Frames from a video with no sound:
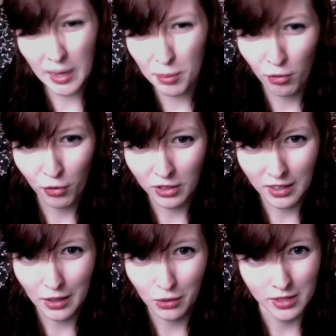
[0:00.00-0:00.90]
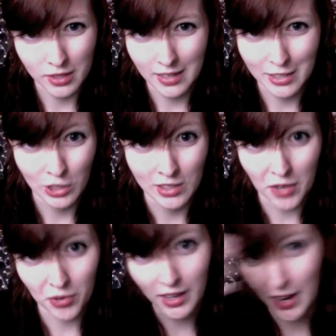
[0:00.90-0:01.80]
prefer Lilo to Stitch because
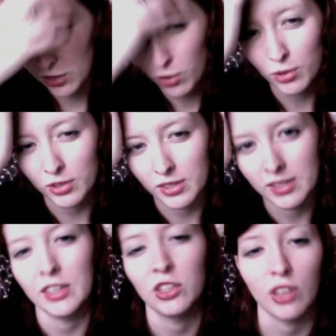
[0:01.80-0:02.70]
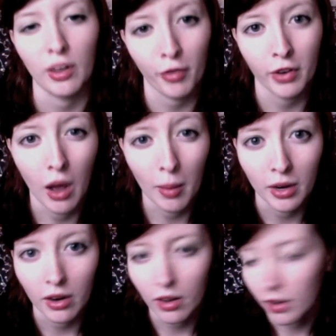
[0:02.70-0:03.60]
I really hate the whole Stitch like
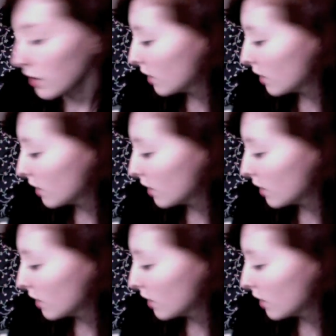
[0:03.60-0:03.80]
phenomenon